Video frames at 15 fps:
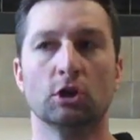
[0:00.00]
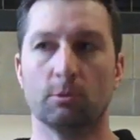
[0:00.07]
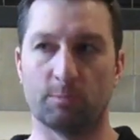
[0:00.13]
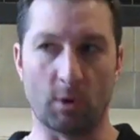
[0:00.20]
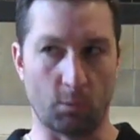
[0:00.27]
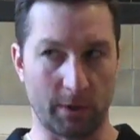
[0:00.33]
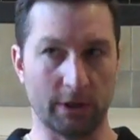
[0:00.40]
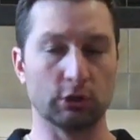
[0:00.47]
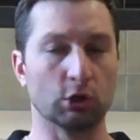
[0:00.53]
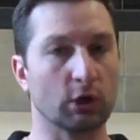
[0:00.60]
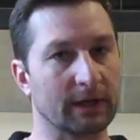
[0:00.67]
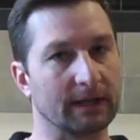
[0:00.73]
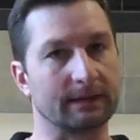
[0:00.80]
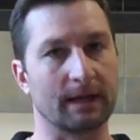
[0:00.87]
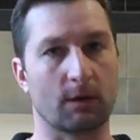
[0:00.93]
but we
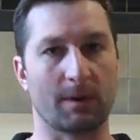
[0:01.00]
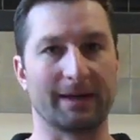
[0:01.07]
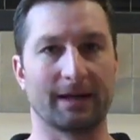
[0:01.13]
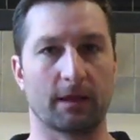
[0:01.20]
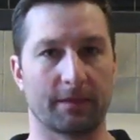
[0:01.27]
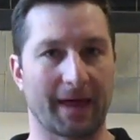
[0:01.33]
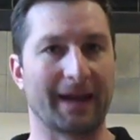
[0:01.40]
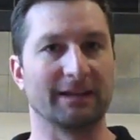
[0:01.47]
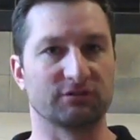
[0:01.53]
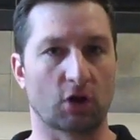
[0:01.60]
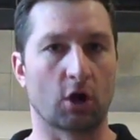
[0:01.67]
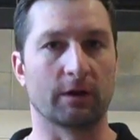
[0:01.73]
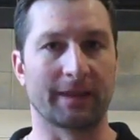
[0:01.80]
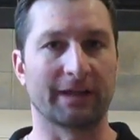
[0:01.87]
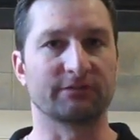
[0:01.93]
look at that right now. That is
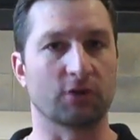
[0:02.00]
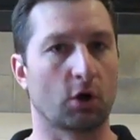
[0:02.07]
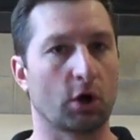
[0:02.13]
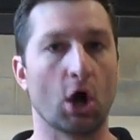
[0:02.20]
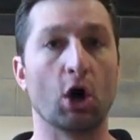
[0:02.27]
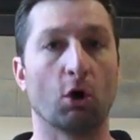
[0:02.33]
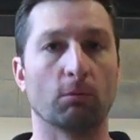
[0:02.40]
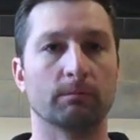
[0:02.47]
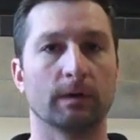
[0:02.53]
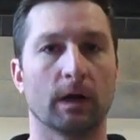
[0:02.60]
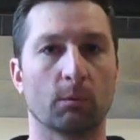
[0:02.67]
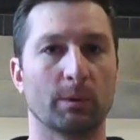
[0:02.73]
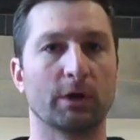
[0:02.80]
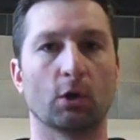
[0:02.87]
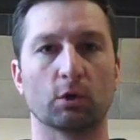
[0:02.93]
our that's our home.
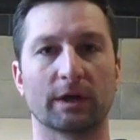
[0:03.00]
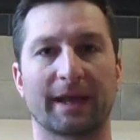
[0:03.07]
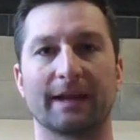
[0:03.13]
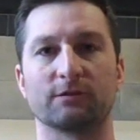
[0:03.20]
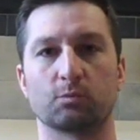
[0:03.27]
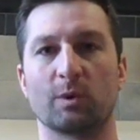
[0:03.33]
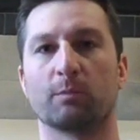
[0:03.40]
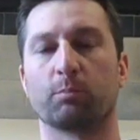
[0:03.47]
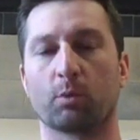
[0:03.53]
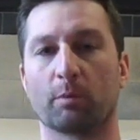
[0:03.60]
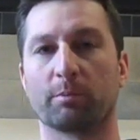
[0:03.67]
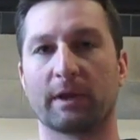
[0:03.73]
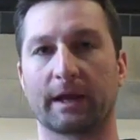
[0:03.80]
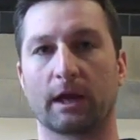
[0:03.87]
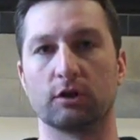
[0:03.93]
And we don't look at it as we, are
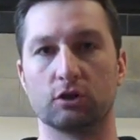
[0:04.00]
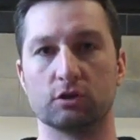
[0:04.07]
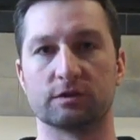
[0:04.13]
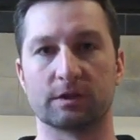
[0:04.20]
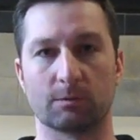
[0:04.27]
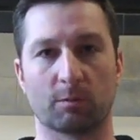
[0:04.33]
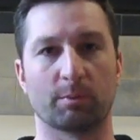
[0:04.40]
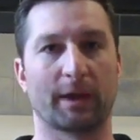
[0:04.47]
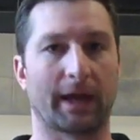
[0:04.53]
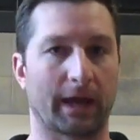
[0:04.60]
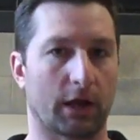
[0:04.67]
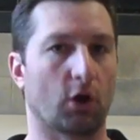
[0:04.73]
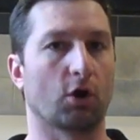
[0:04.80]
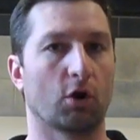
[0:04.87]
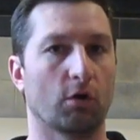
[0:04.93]
playing at UC. We're playing at
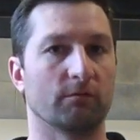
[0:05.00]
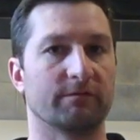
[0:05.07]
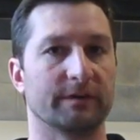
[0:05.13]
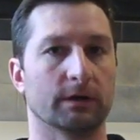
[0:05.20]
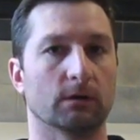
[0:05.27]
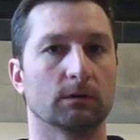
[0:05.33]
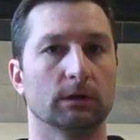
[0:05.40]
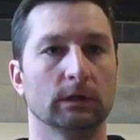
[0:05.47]
our home field.